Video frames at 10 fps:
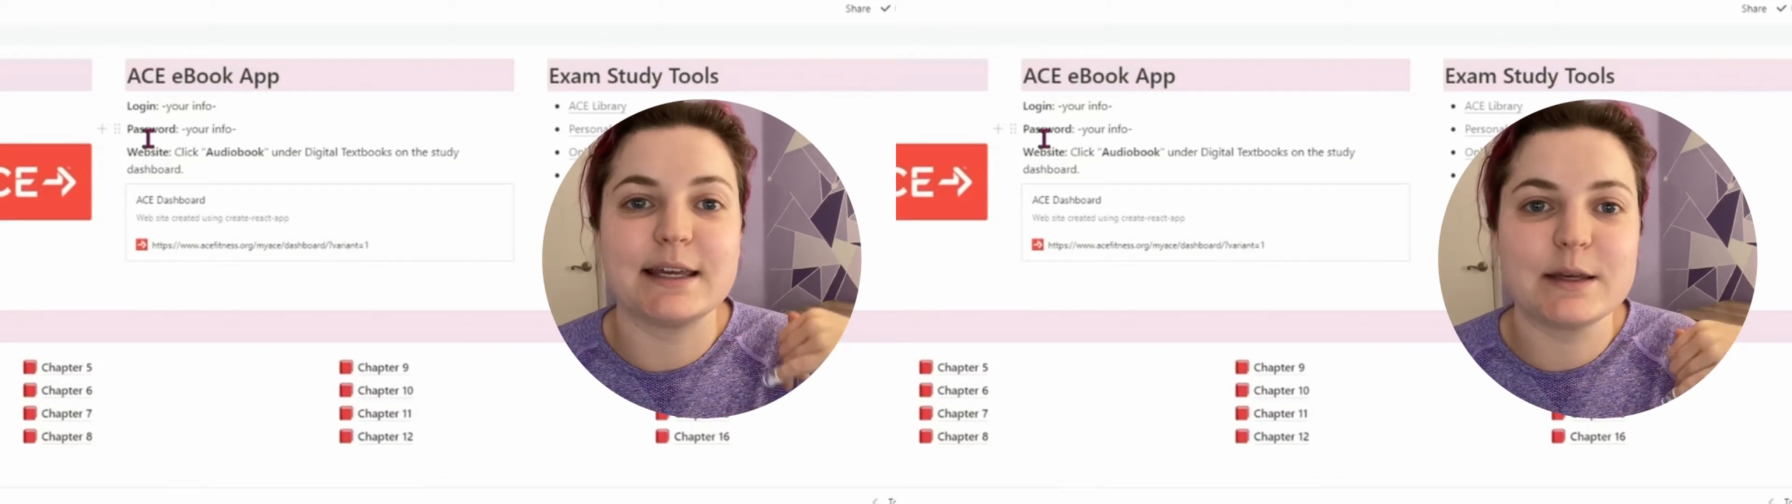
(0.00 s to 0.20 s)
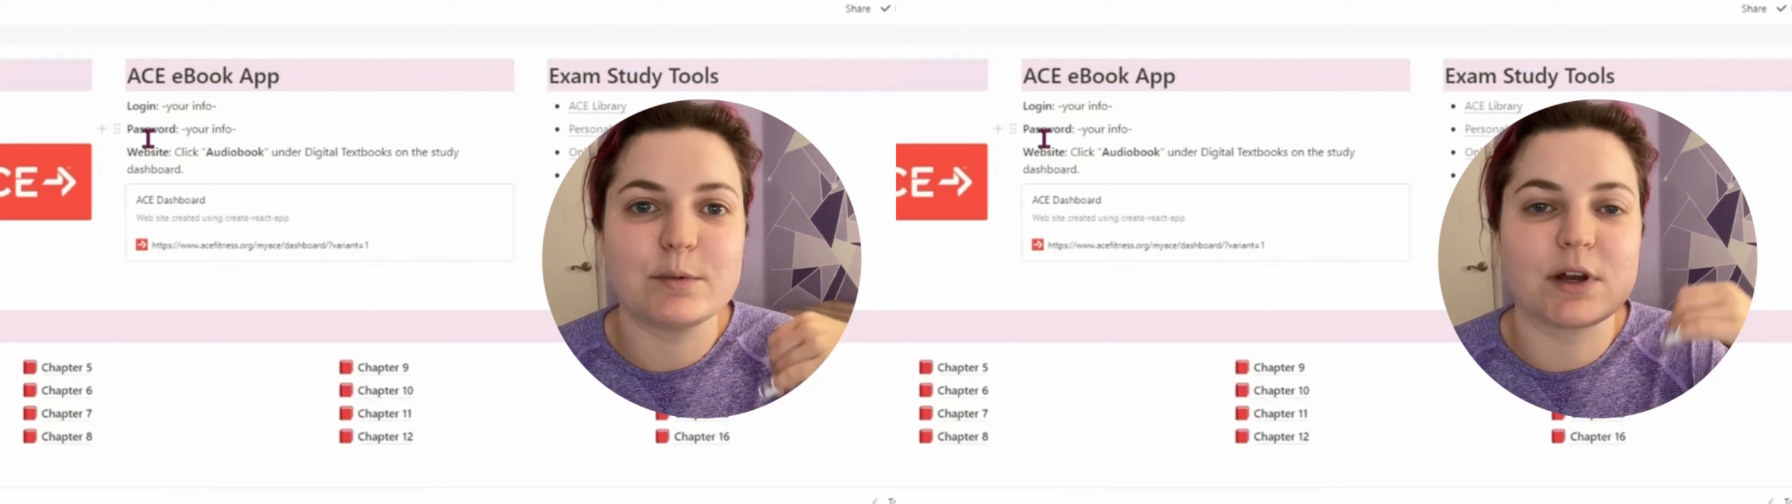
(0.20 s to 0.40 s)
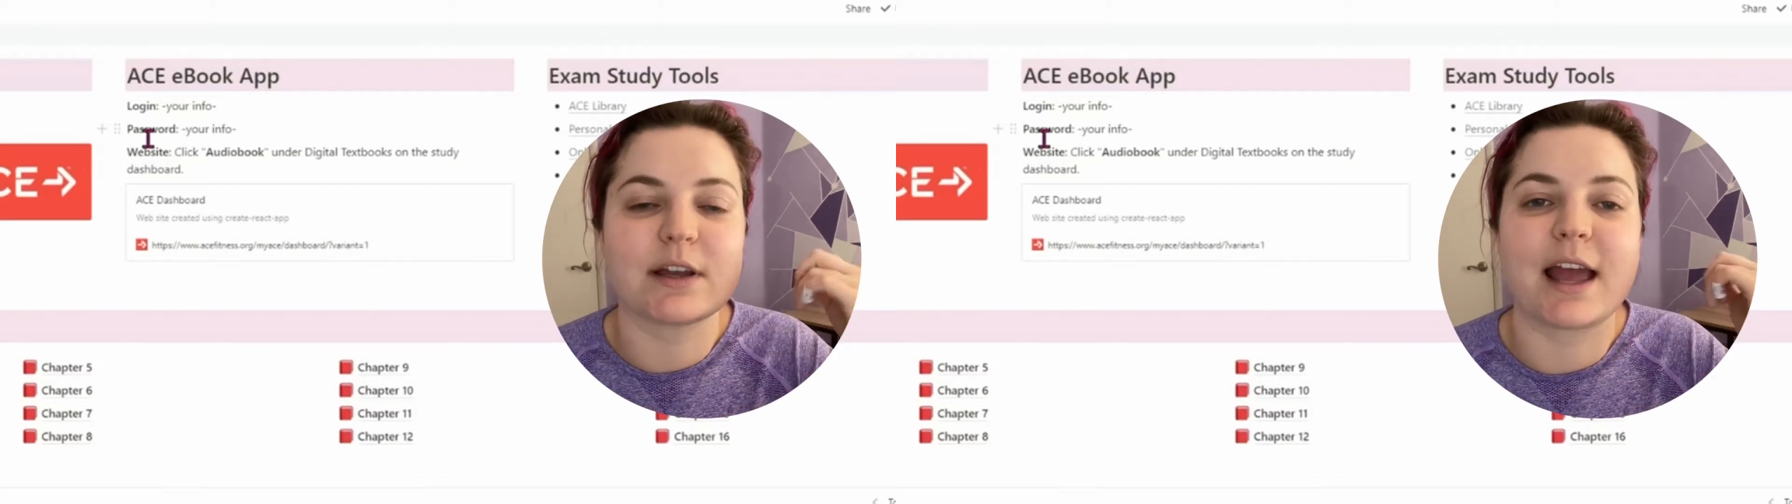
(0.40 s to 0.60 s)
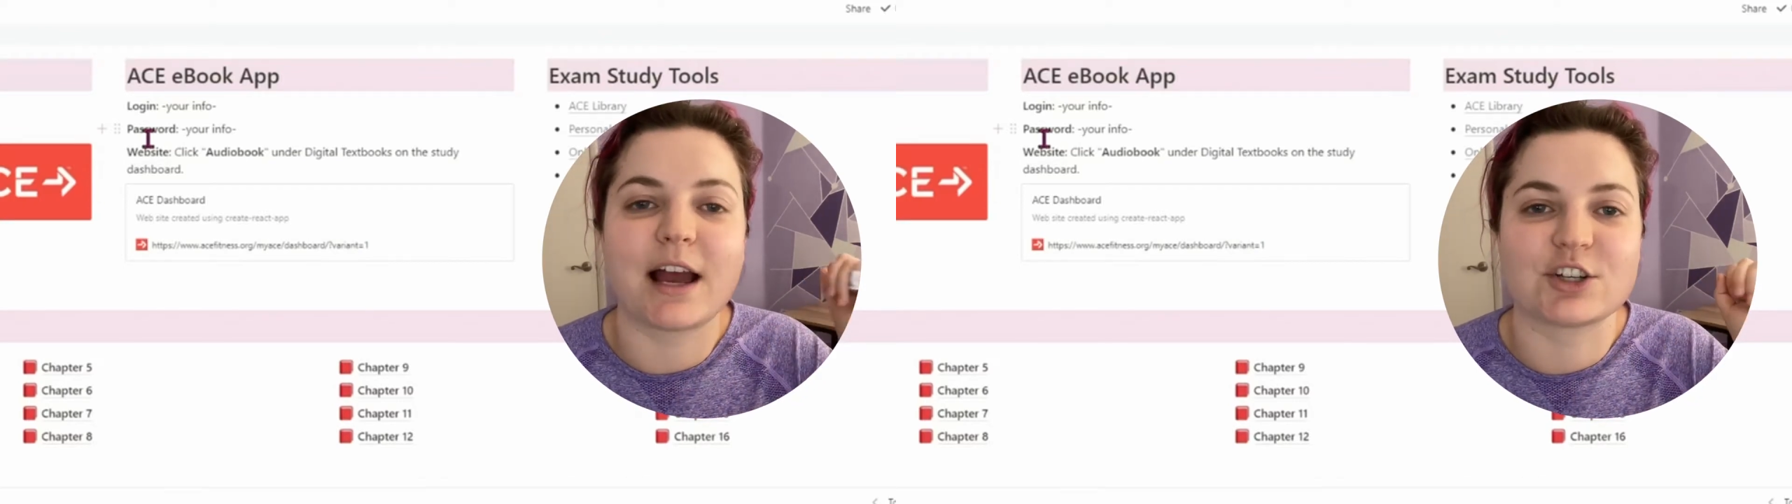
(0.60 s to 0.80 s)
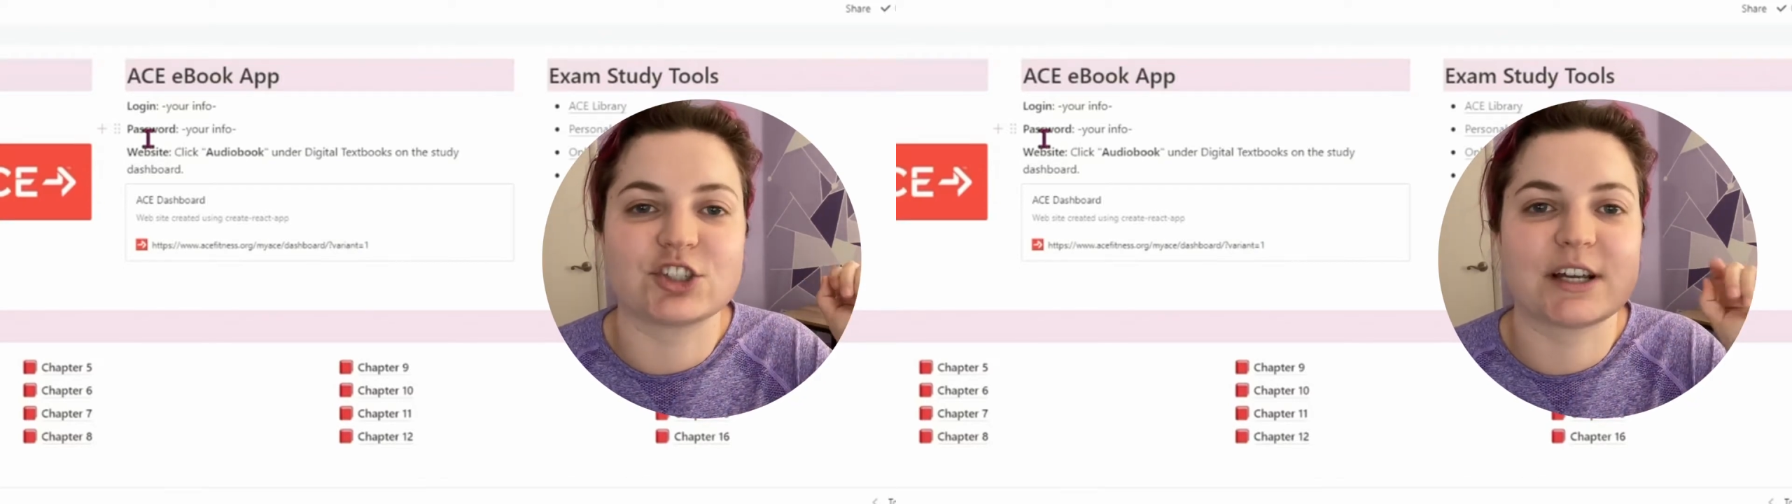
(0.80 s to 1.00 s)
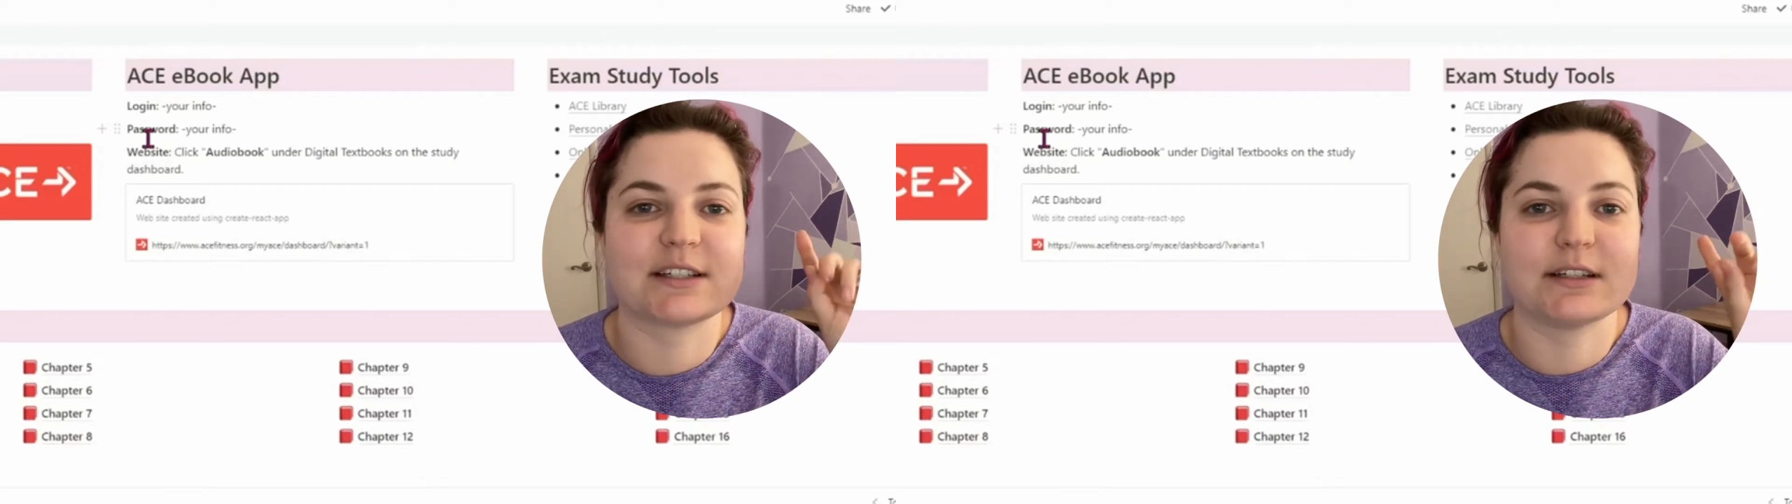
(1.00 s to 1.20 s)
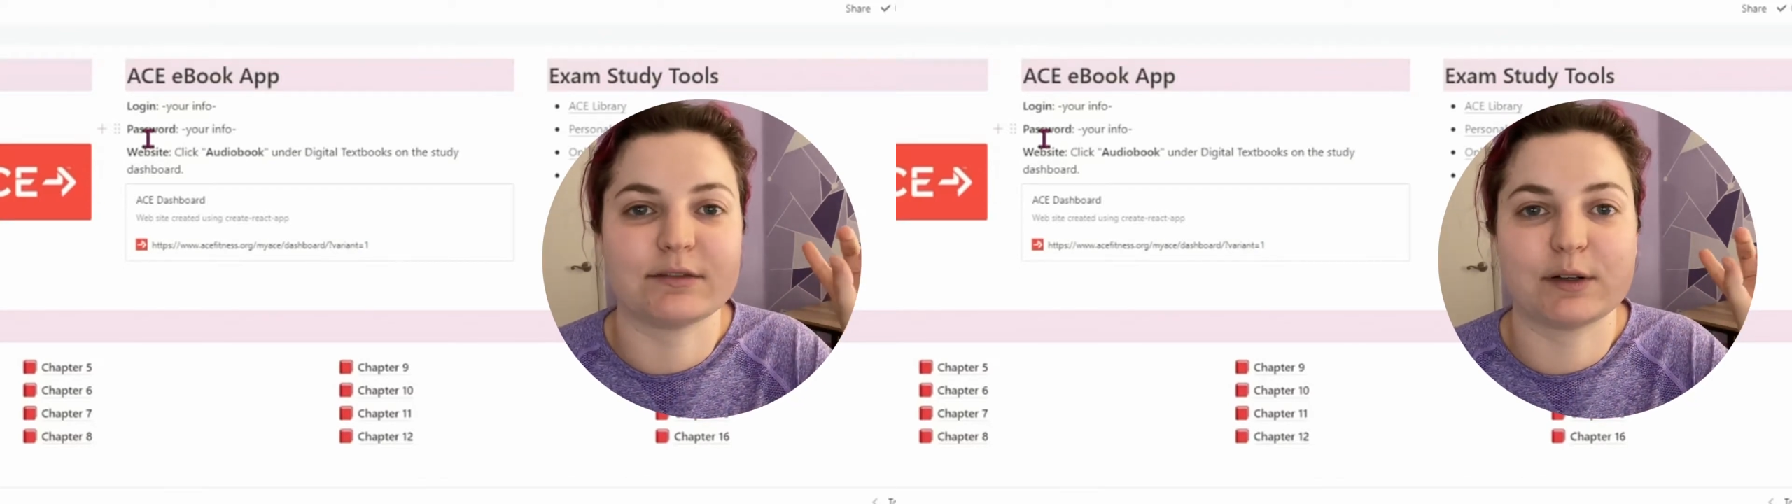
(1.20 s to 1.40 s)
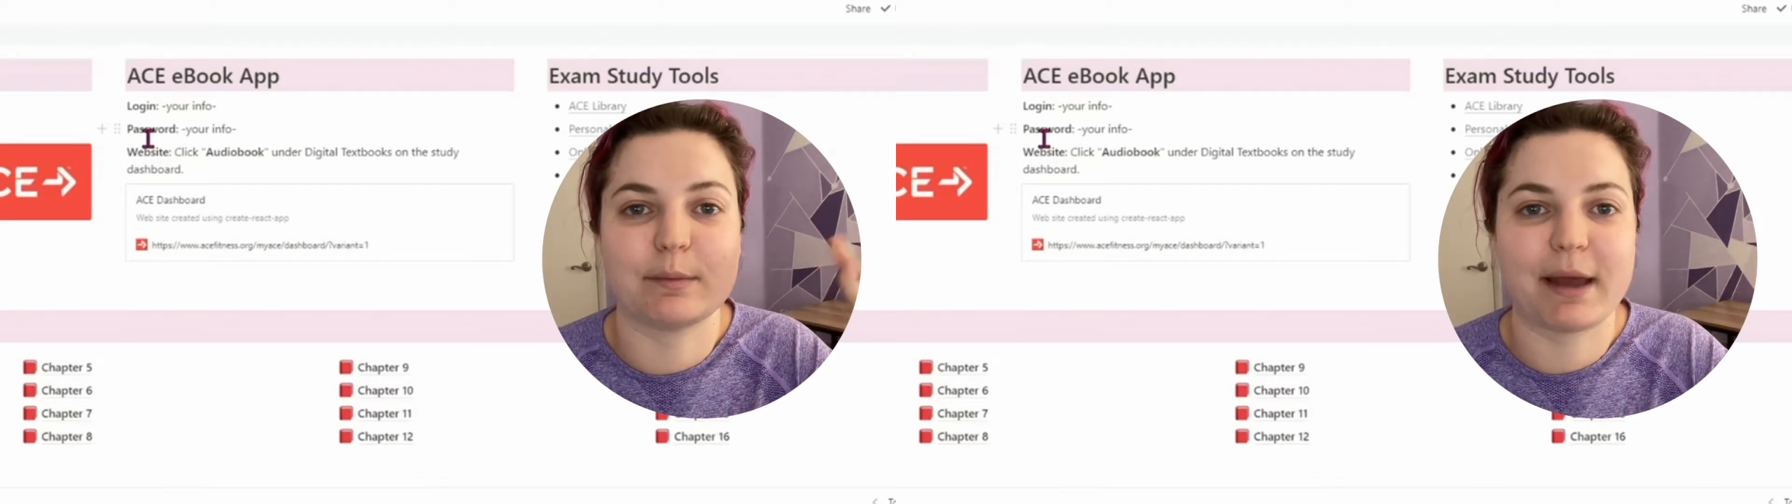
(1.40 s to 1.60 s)
ebook actually has a
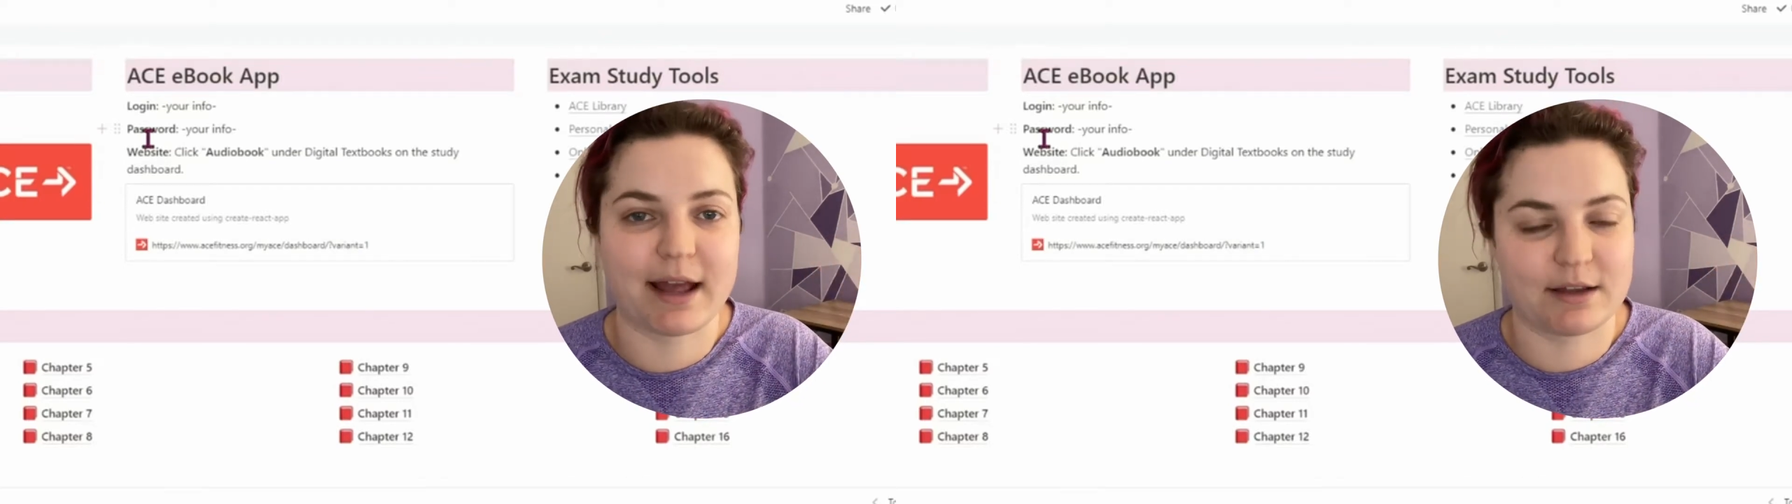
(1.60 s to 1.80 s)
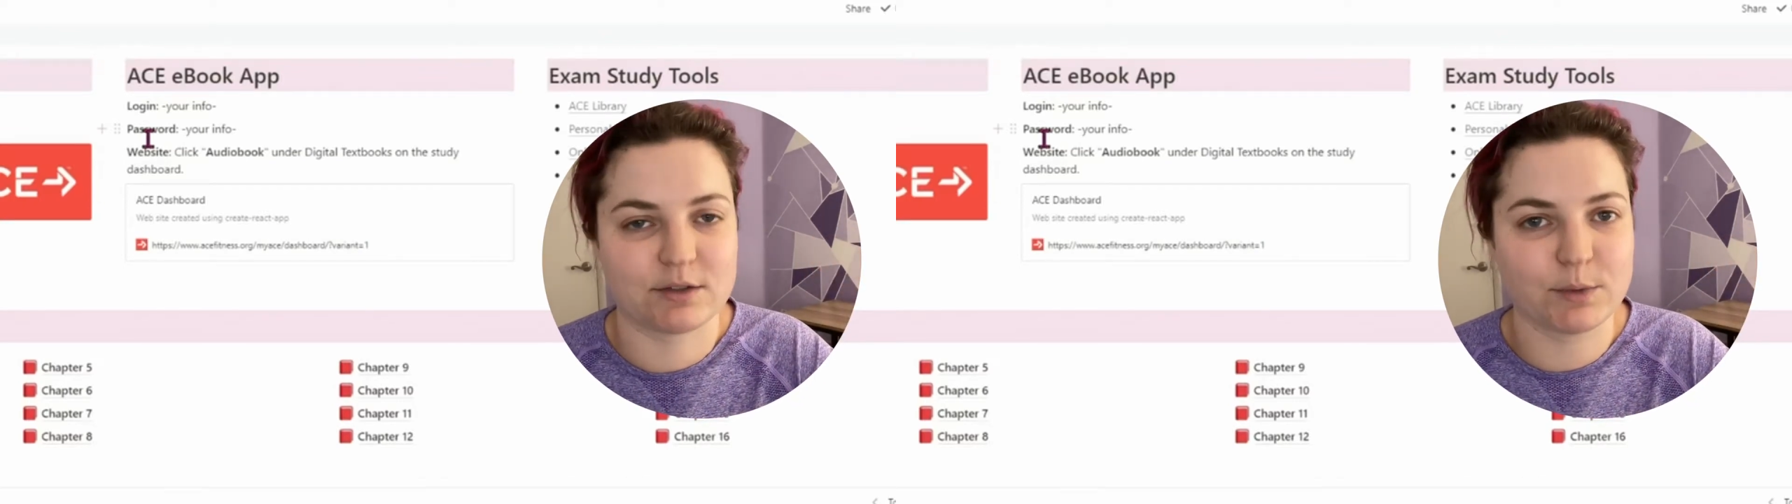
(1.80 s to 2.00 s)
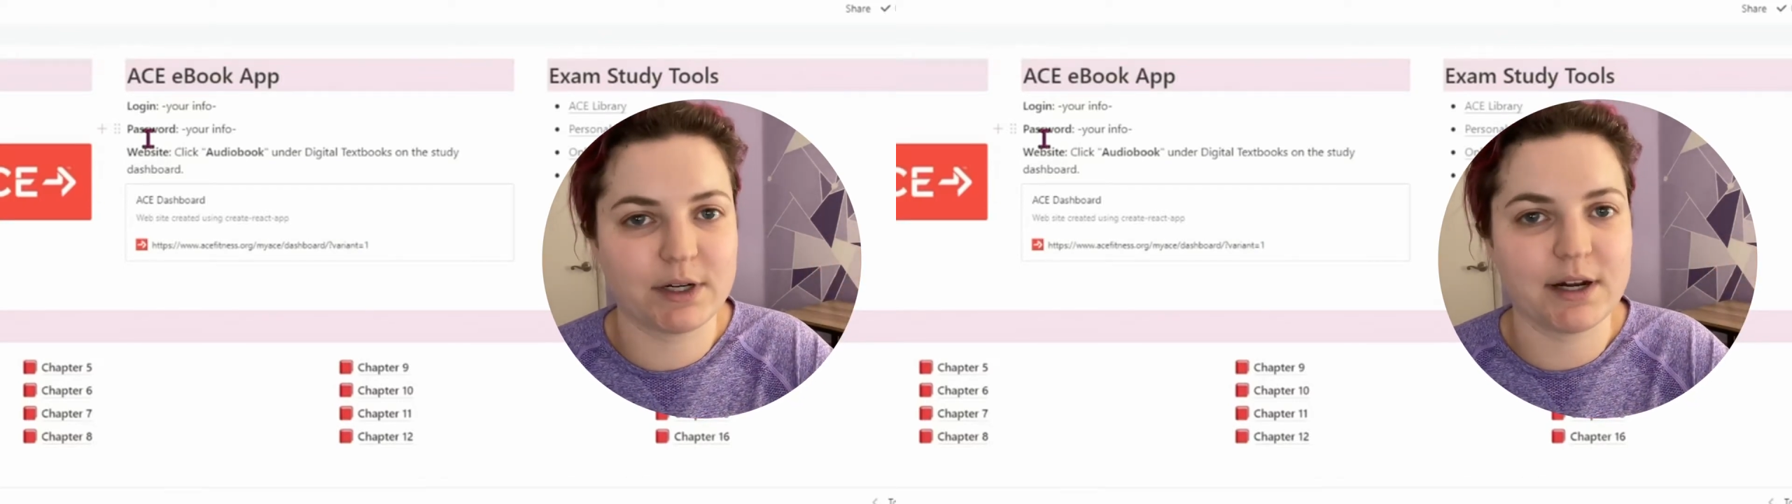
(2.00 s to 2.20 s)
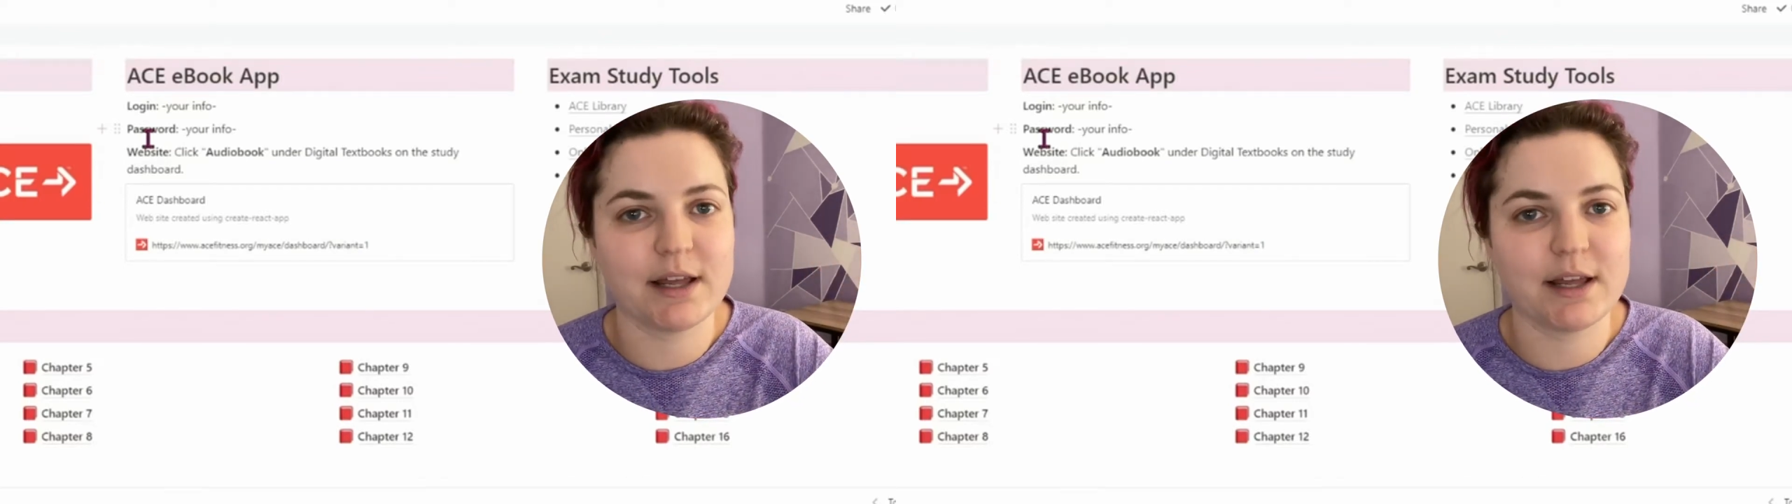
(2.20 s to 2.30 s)
different password,